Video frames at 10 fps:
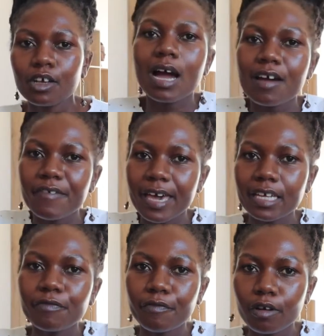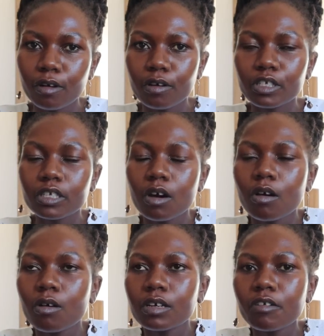So I've had faux locs
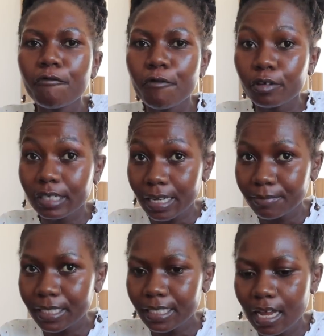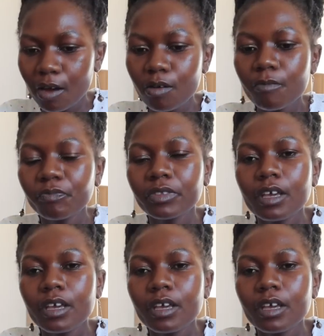on 4 times now,